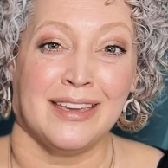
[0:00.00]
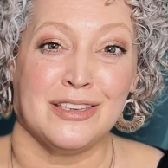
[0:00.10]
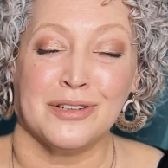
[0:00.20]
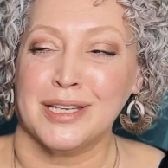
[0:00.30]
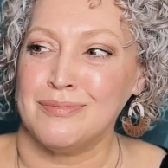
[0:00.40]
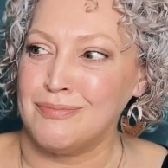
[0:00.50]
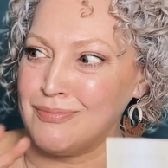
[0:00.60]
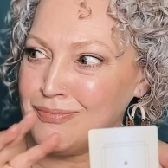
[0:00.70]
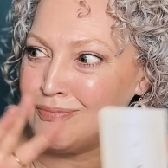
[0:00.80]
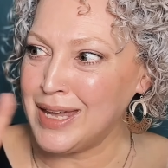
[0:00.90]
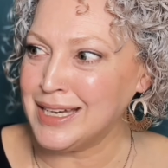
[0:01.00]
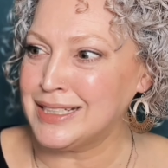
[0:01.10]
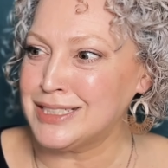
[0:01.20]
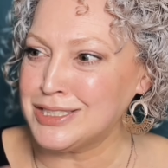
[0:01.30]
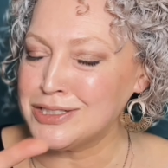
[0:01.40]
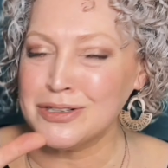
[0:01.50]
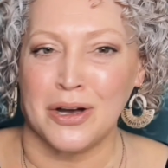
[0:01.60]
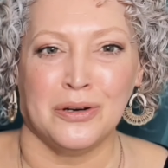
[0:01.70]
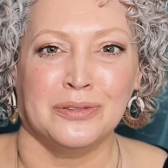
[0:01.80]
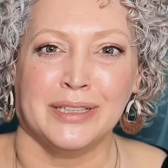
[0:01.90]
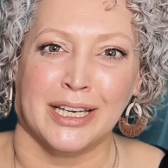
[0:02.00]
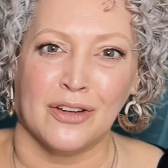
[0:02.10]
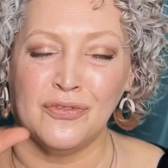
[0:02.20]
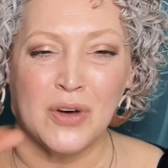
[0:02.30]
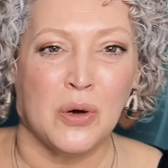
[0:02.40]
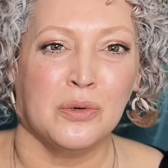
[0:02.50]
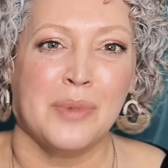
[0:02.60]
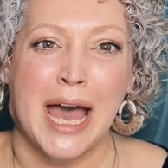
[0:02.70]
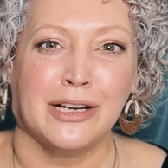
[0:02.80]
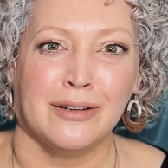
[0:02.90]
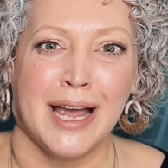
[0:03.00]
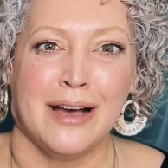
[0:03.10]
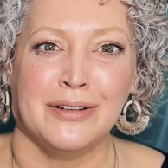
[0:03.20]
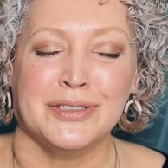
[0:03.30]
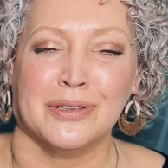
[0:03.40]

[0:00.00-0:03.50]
You can make it into your own, like a phone background,